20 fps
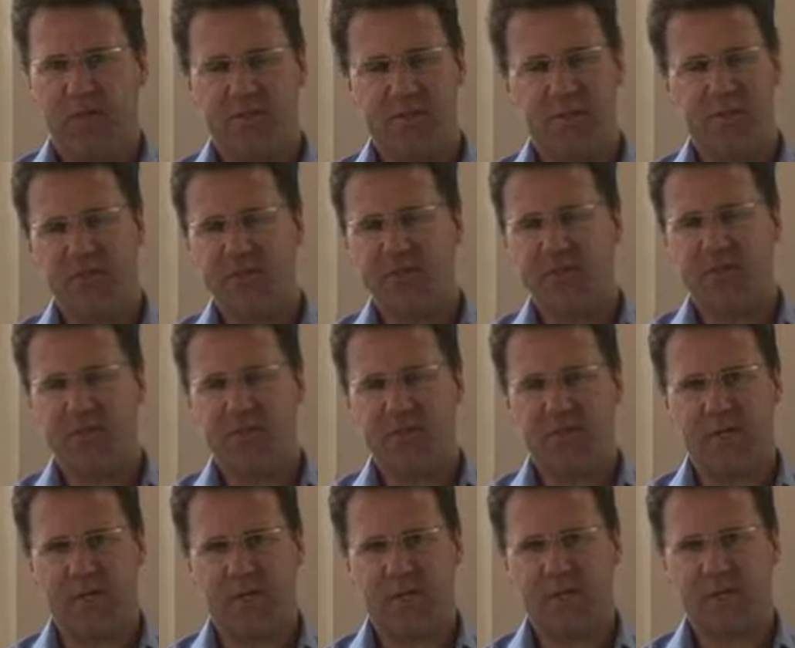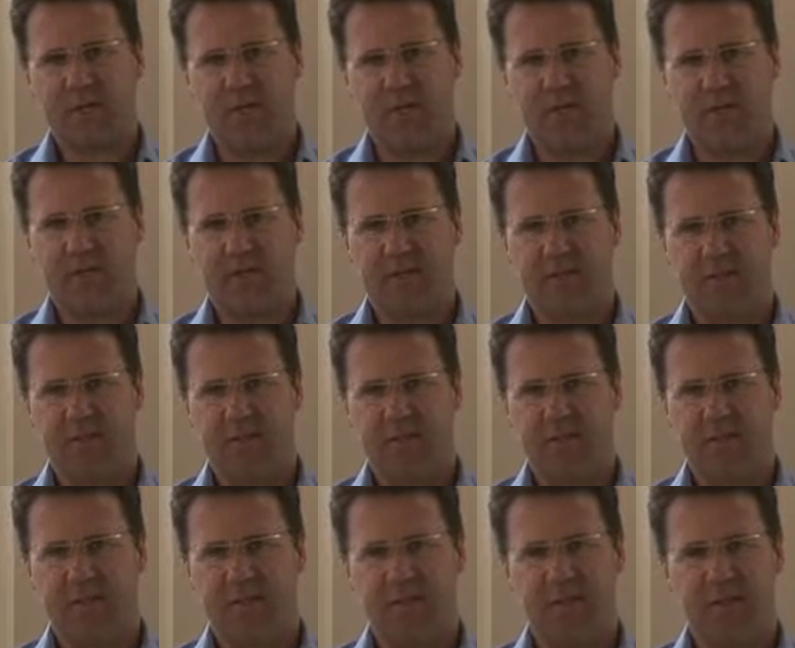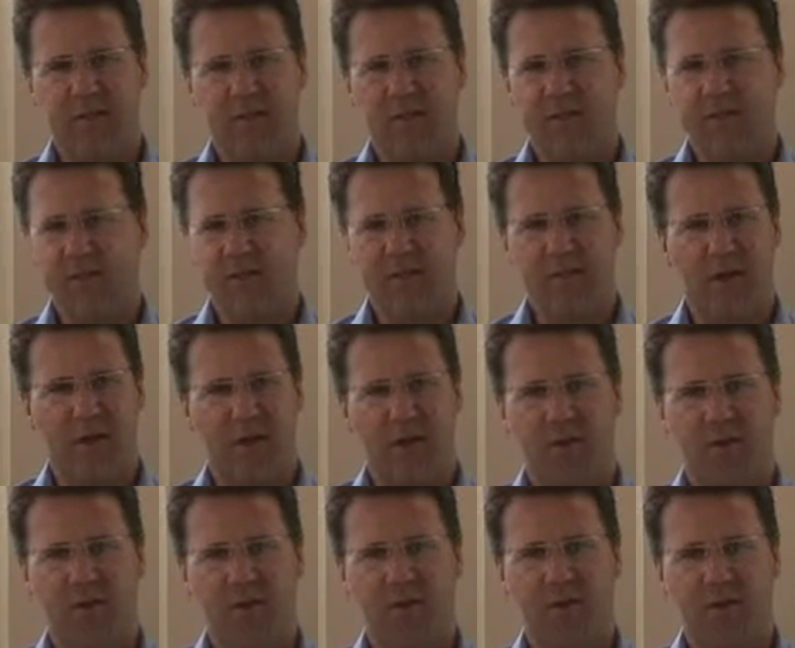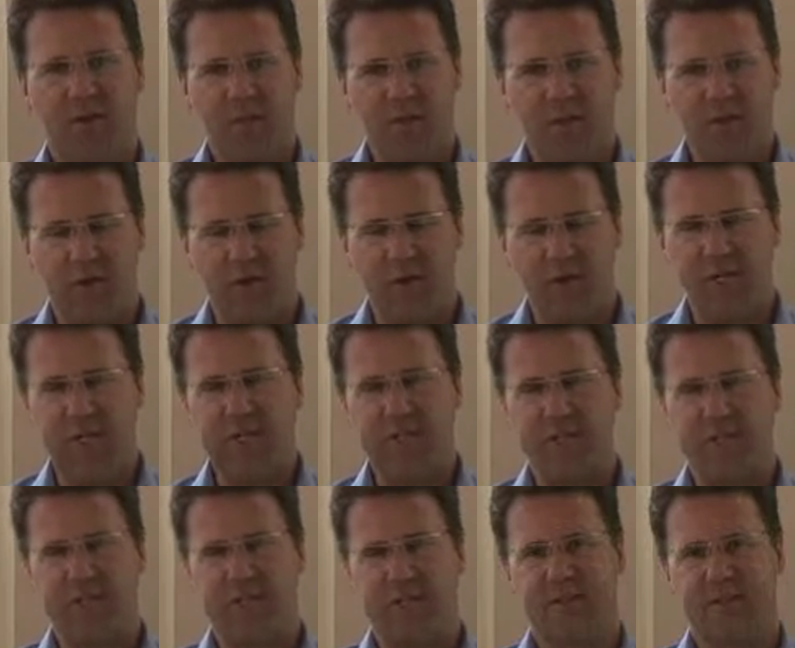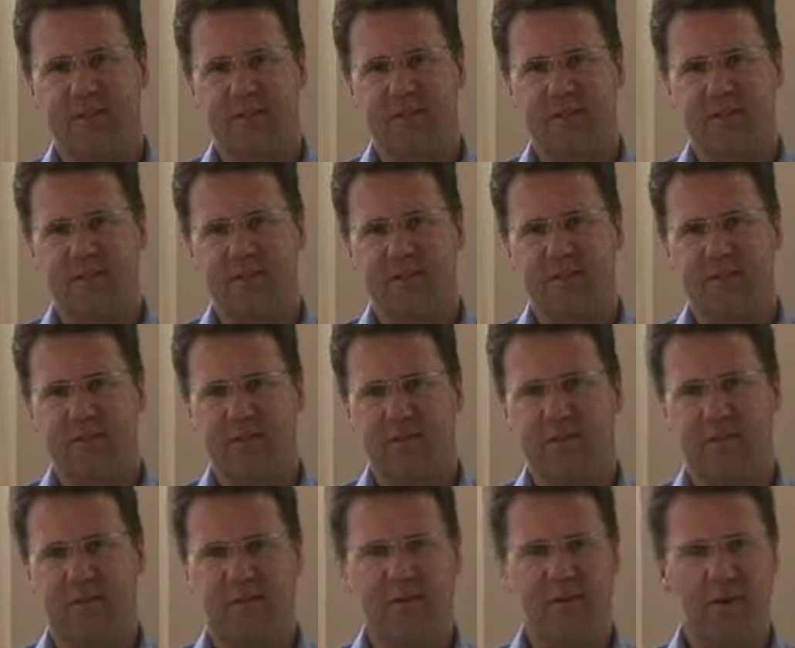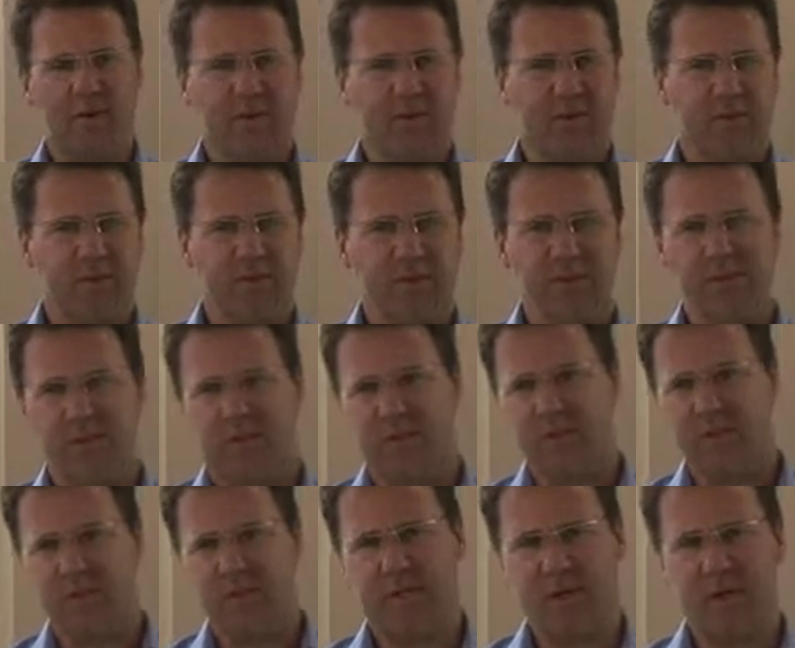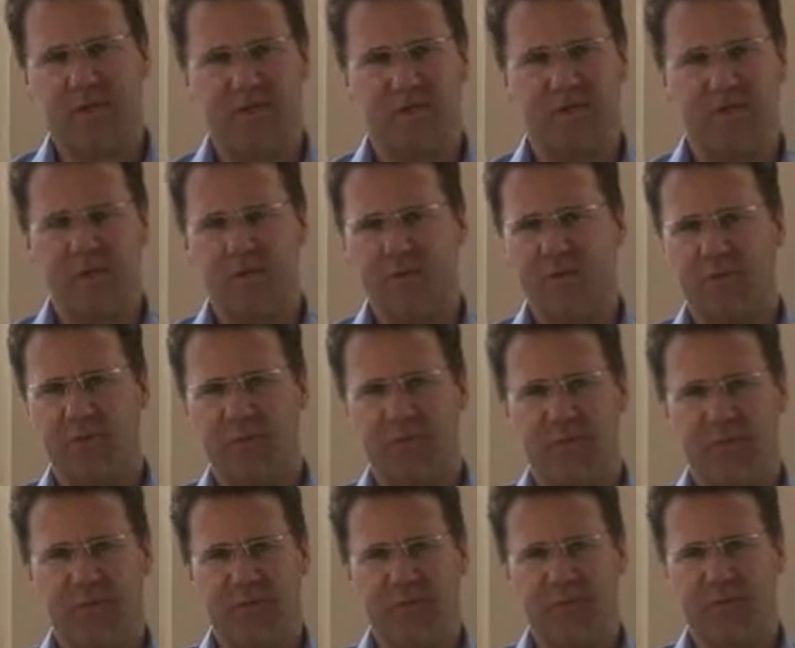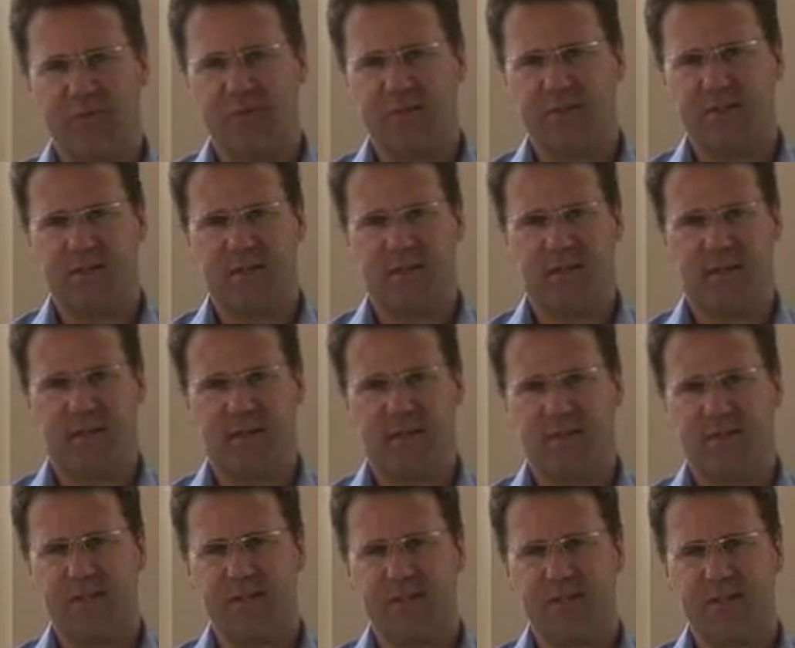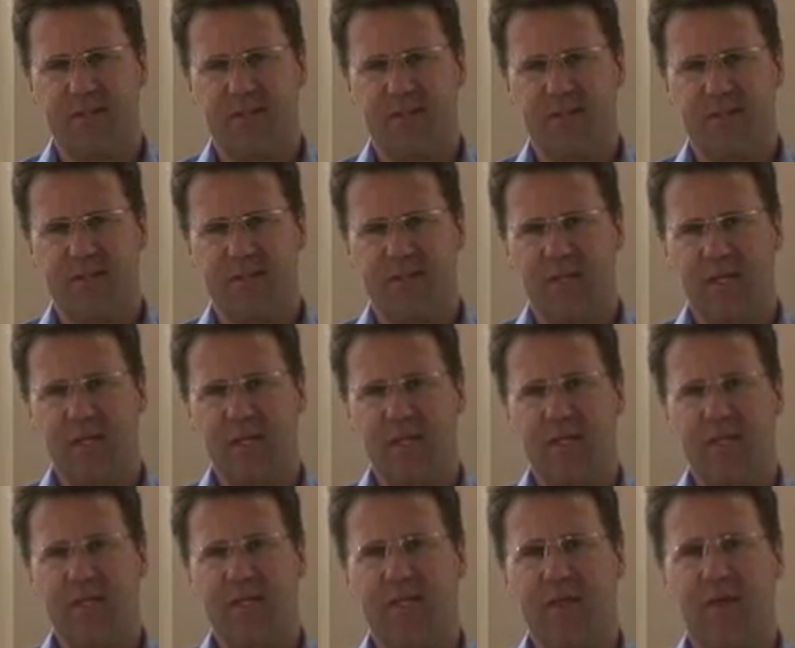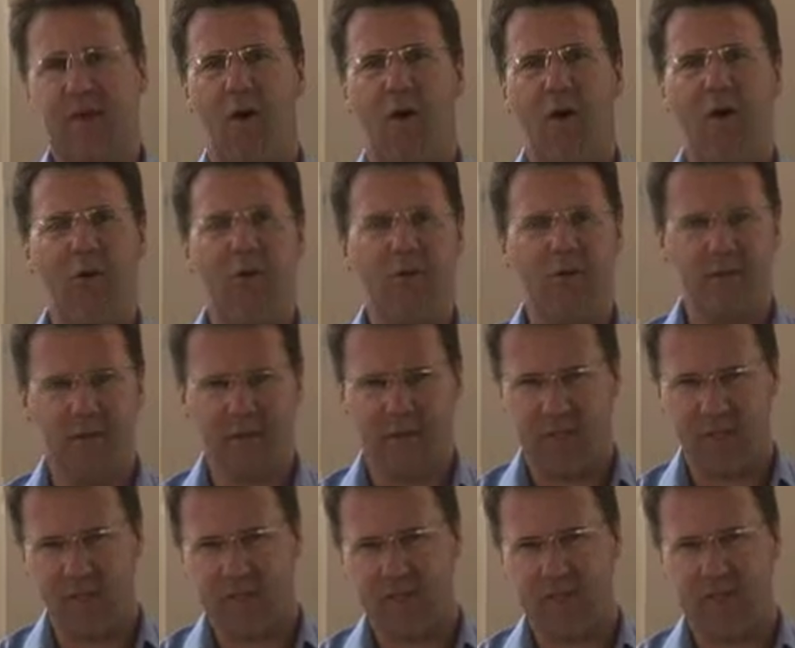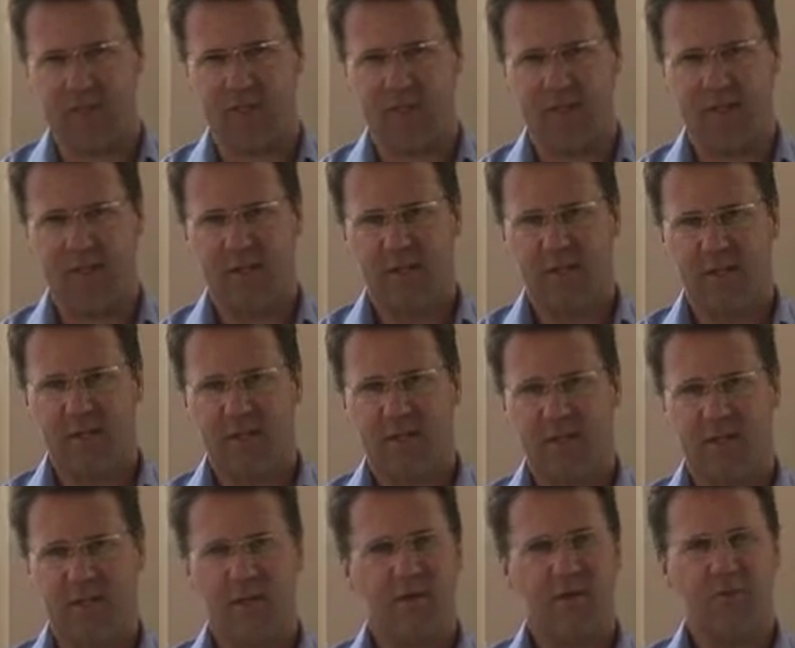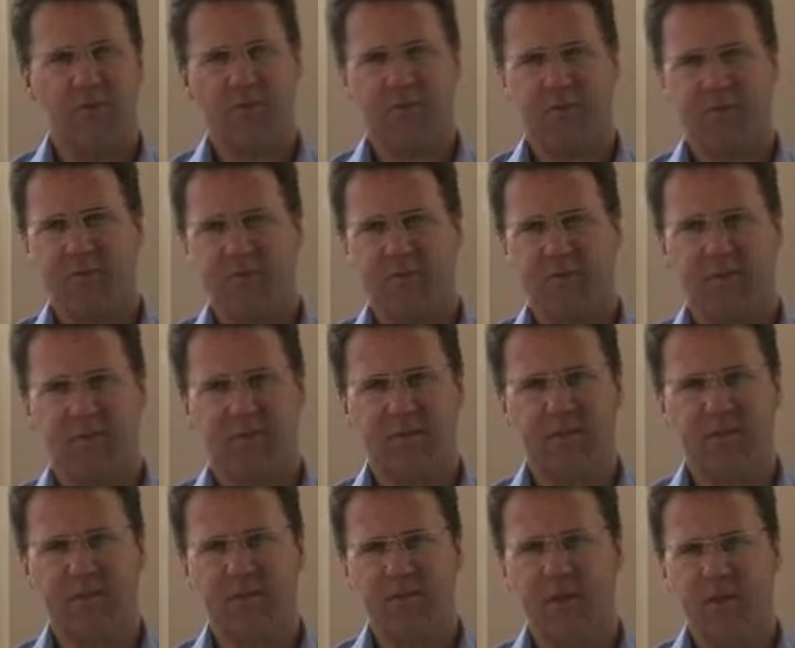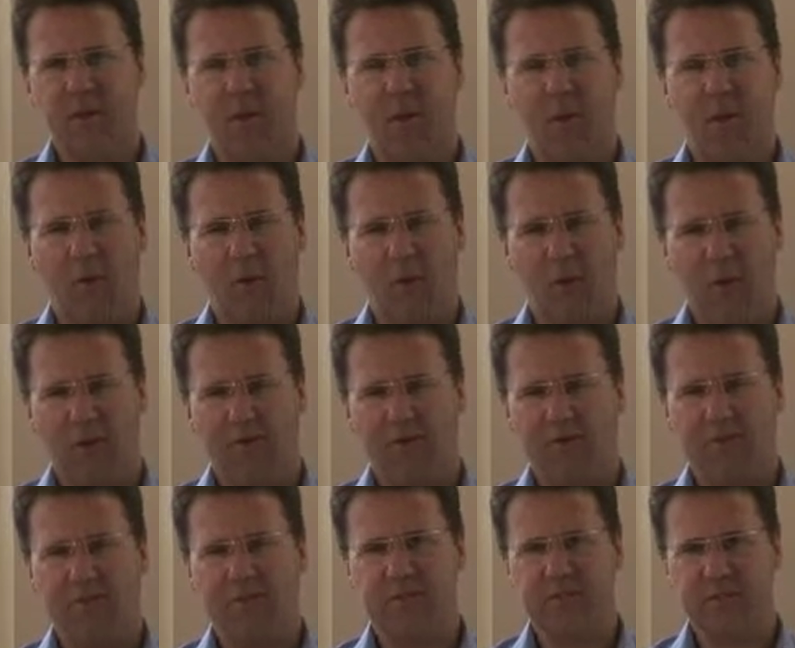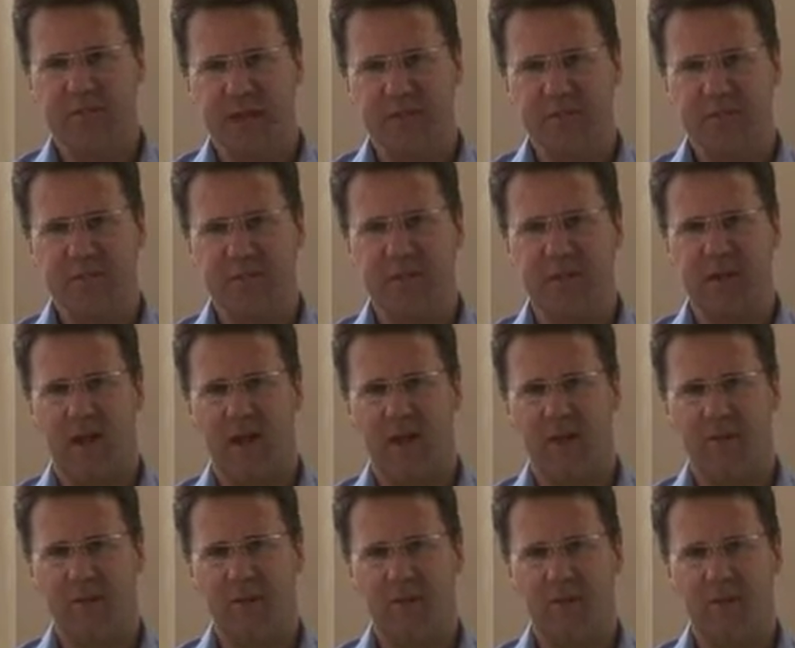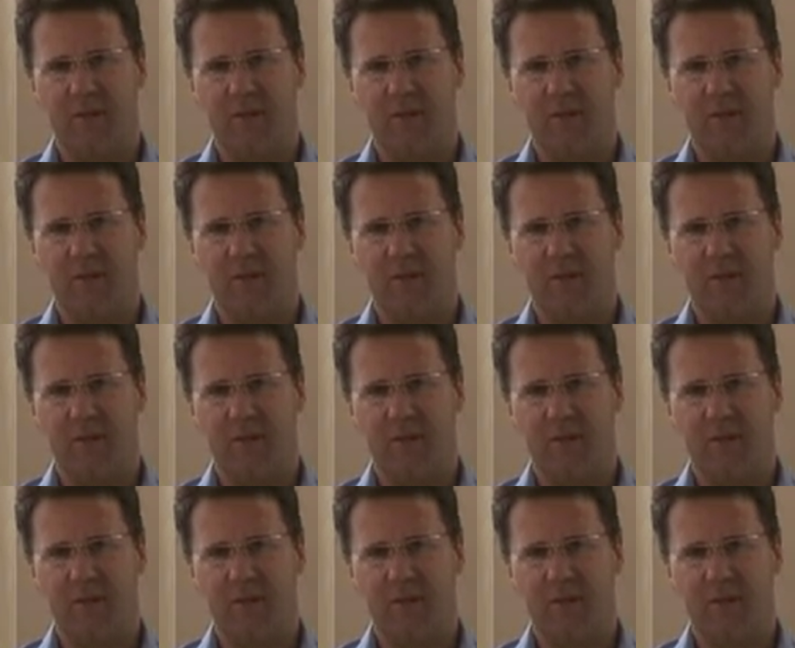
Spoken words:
Jesus himself says that God would meet our needs. The apostles themselves went through things that they said, he will meet all your needs. So in other words, we all have these times in life